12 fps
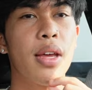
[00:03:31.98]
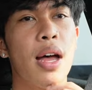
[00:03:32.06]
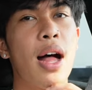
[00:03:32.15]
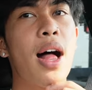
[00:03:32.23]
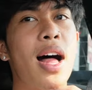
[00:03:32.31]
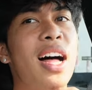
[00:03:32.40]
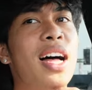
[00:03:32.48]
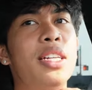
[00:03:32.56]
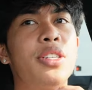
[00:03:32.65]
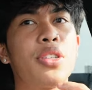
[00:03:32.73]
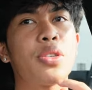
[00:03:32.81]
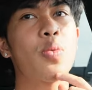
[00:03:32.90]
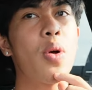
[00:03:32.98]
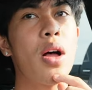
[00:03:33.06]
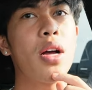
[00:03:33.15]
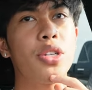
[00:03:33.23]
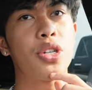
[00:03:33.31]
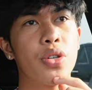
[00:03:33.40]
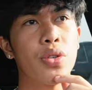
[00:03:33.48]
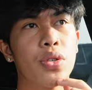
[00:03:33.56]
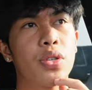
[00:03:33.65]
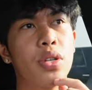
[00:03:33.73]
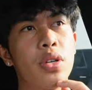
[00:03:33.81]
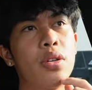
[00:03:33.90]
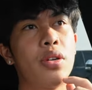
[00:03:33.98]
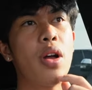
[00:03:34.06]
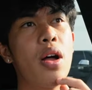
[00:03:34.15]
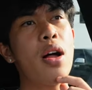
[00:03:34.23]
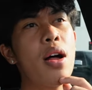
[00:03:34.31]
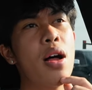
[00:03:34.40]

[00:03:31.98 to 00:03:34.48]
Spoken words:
That I just want you to know,